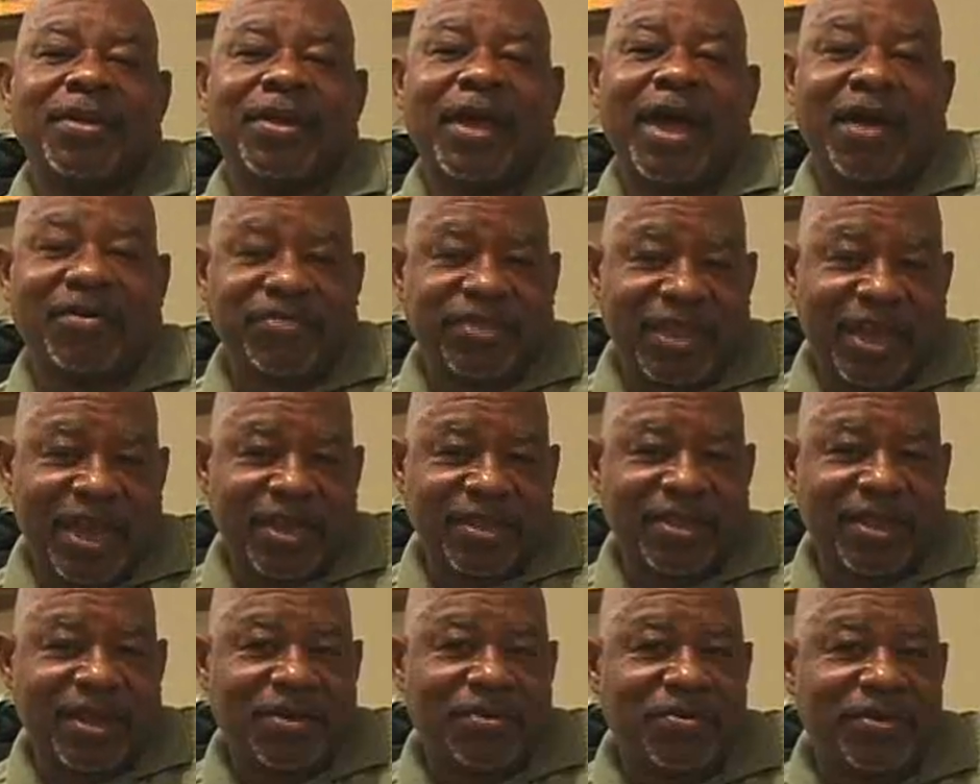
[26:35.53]
I was asked
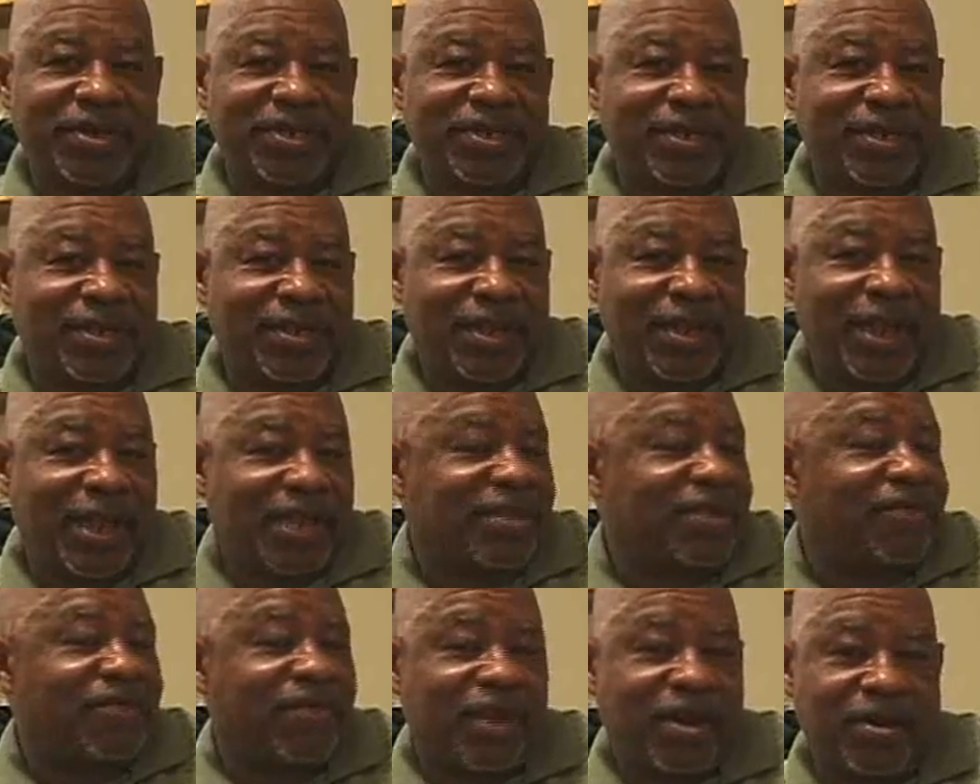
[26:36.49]
that question at
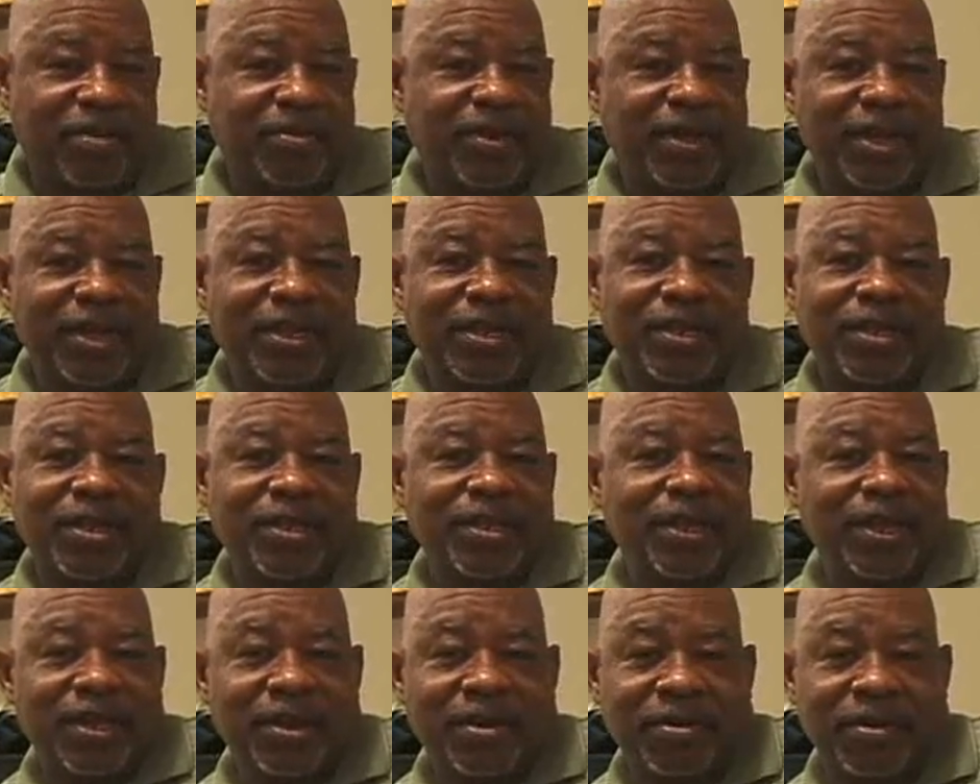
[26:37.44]
the very beginning of the
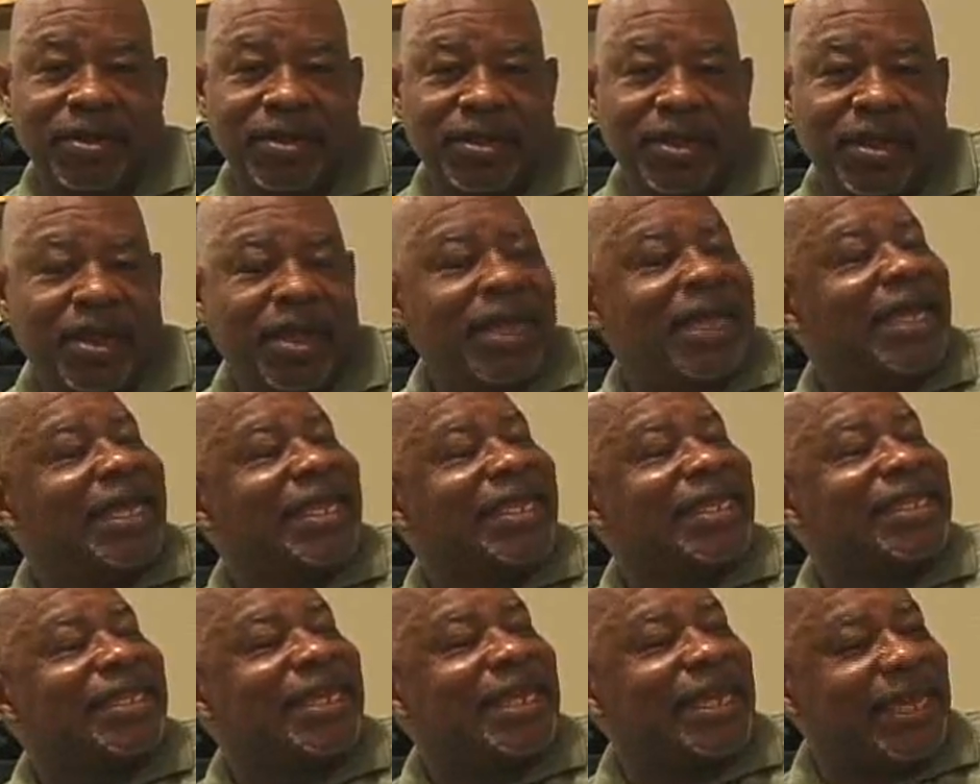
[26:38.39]
hearing.
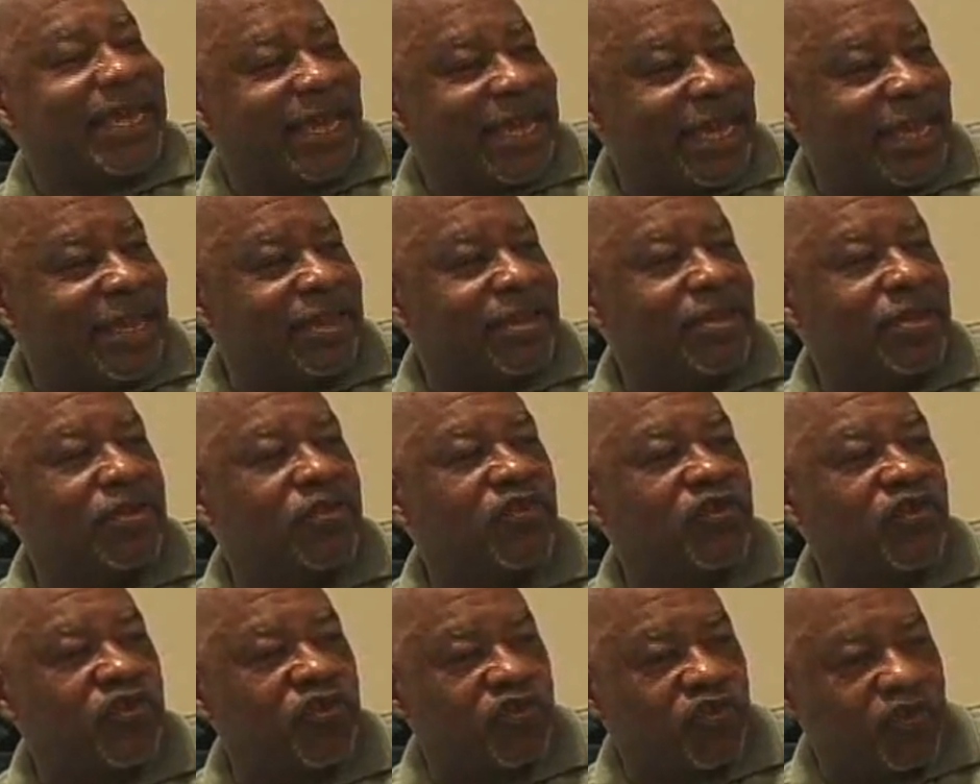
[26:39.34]
10
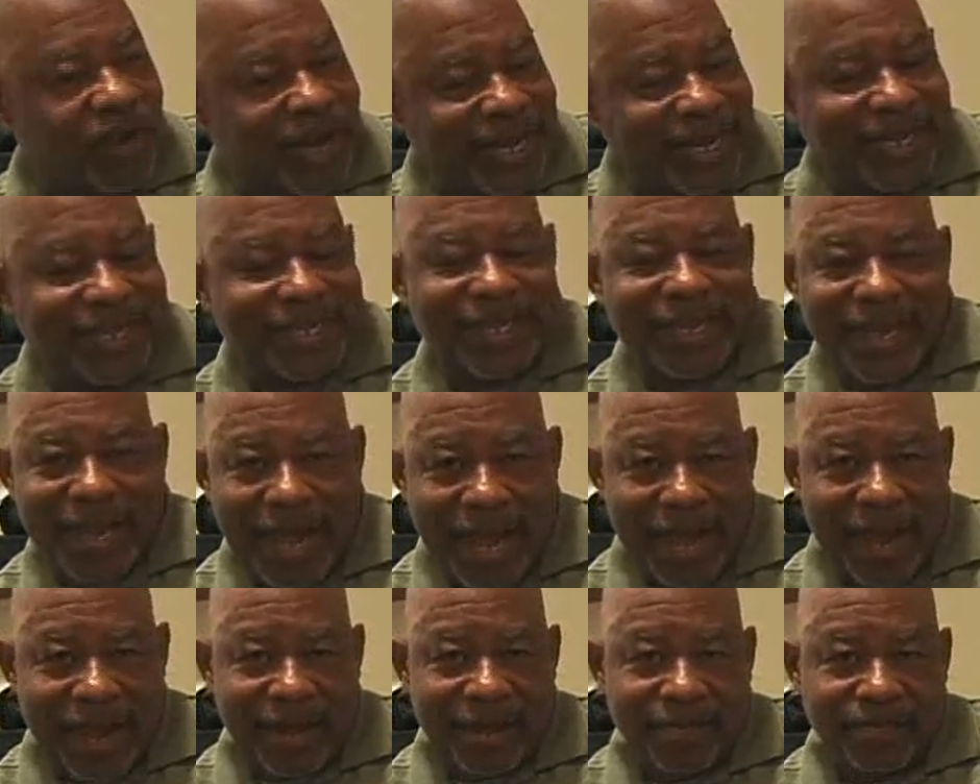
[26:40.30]
straight
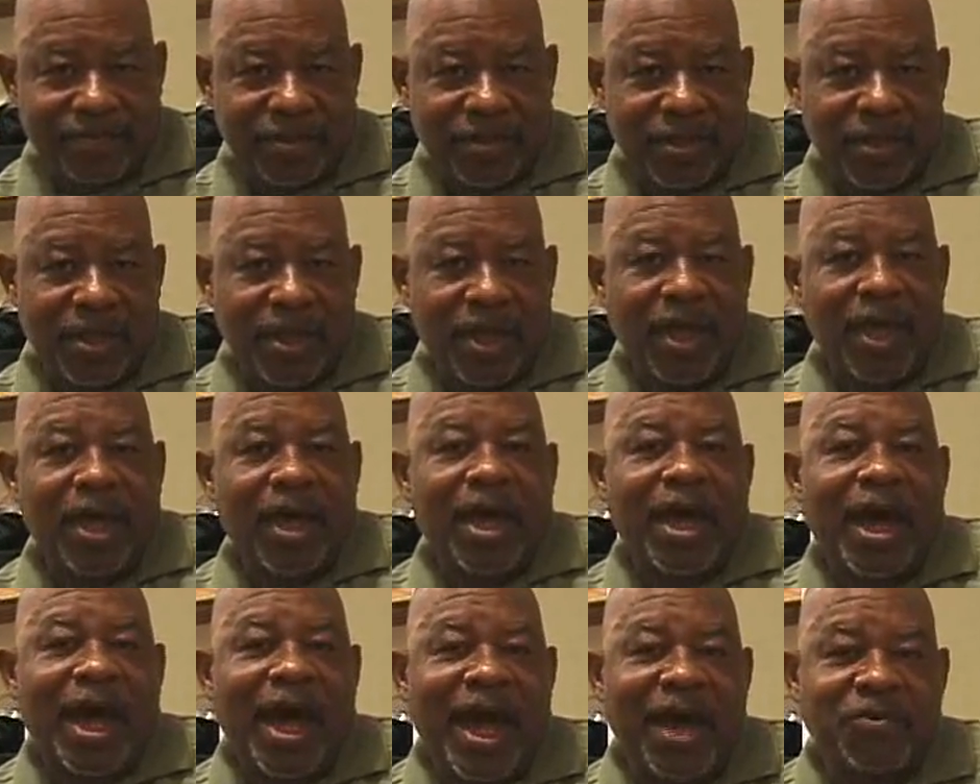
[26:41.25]
times,
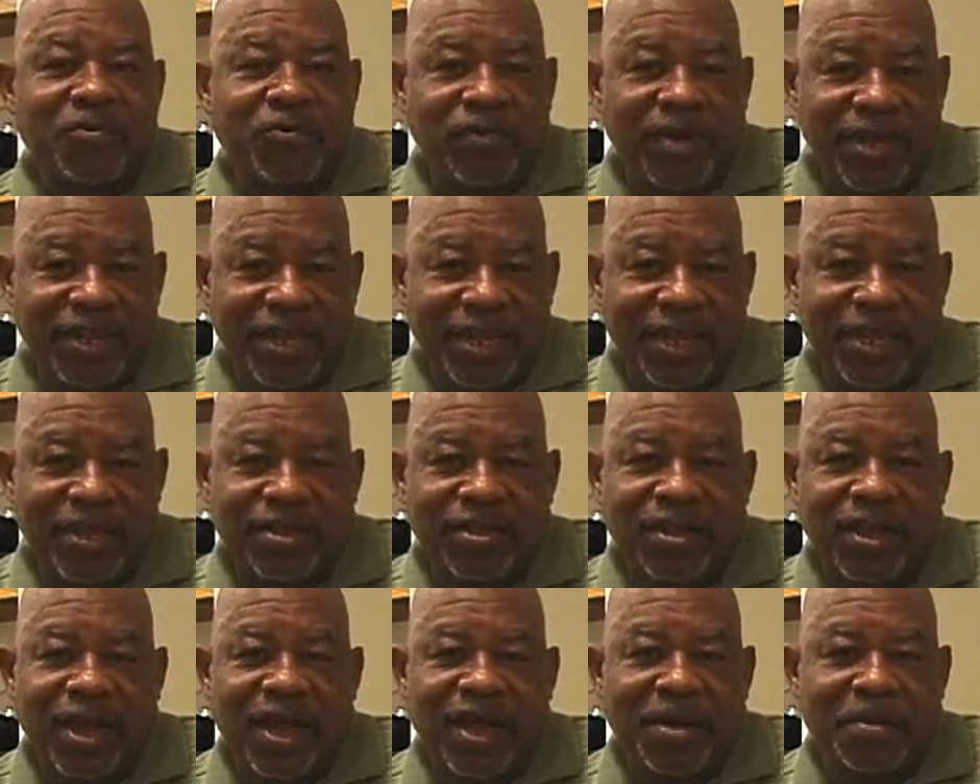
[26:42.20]
I went
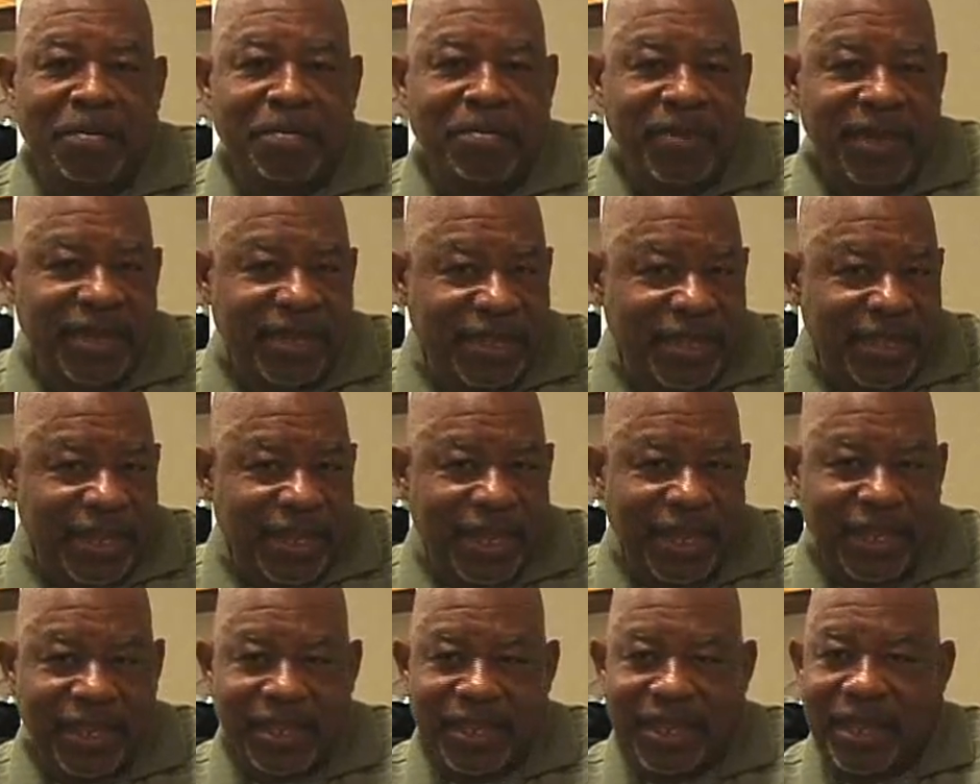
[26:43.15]
in
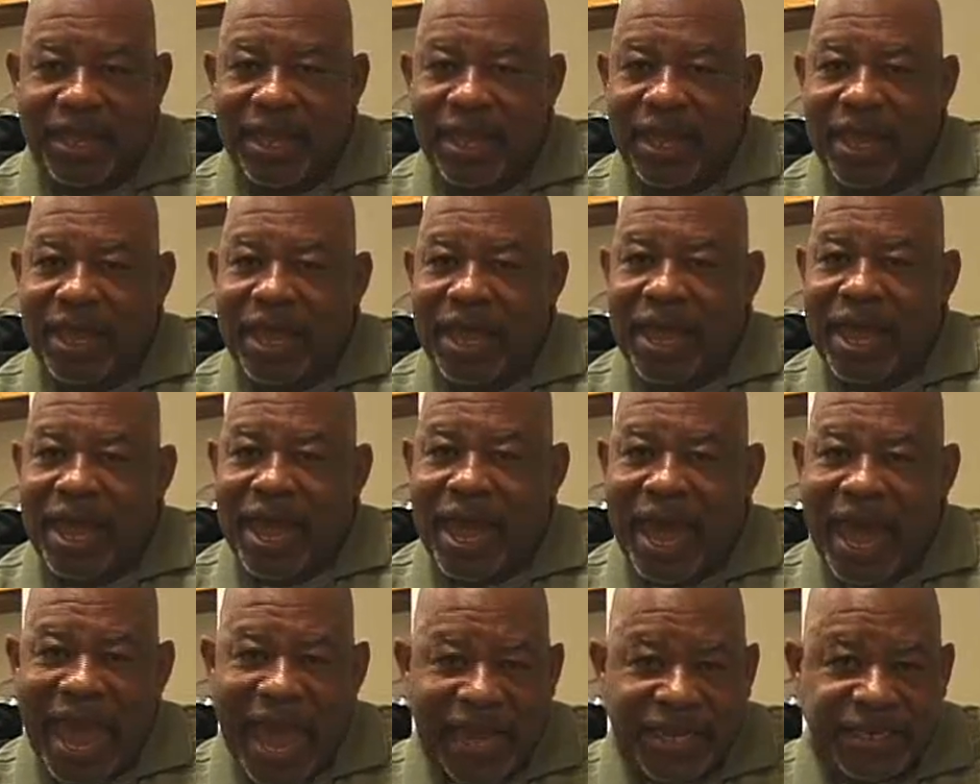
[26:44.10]
immediate
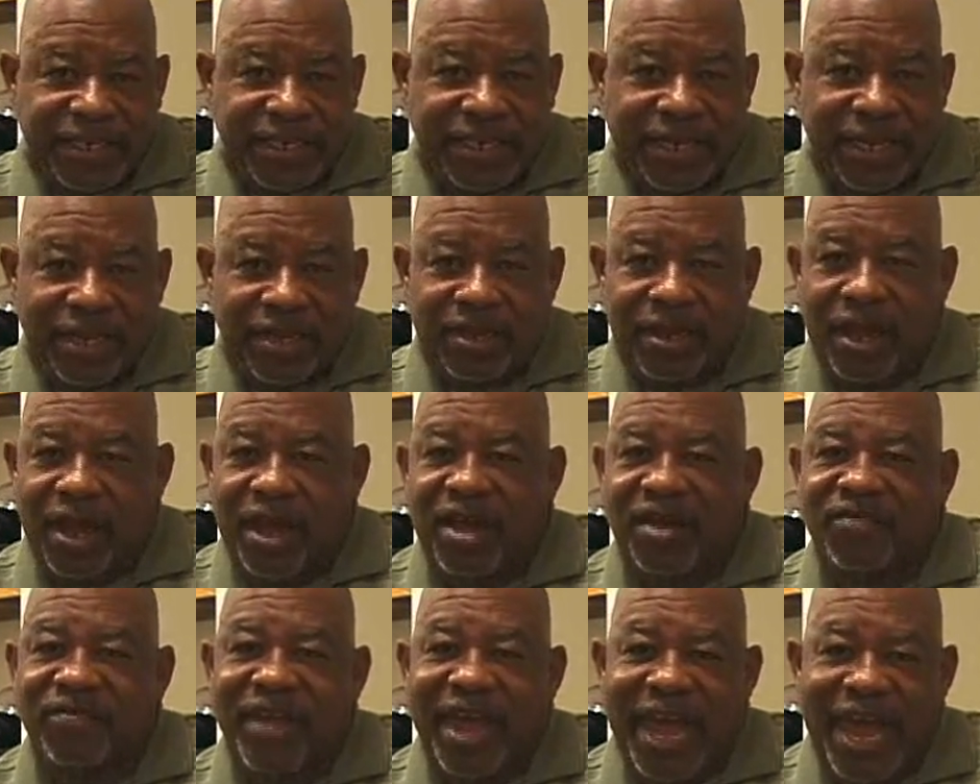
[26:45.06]
action
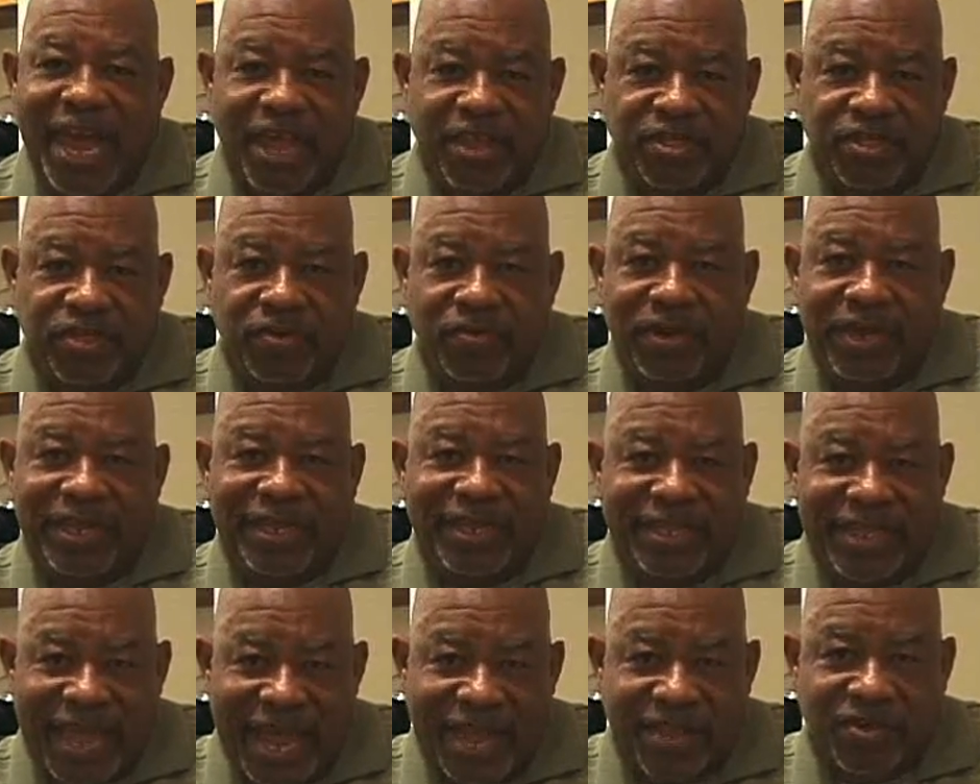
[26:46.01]
of answering
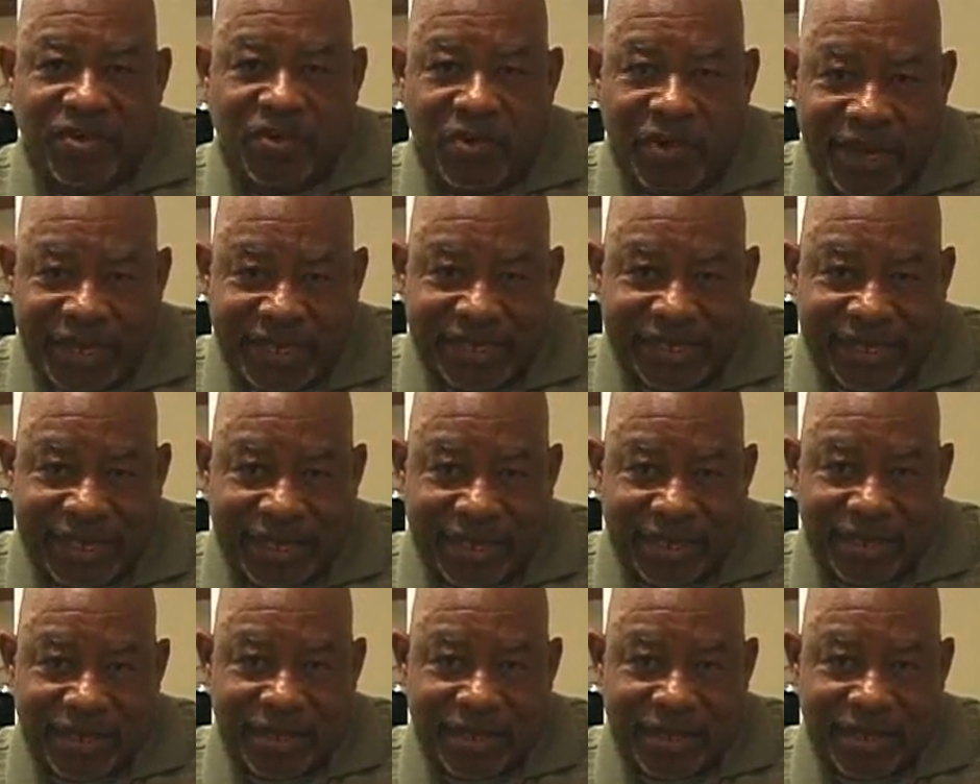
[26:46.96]
that question.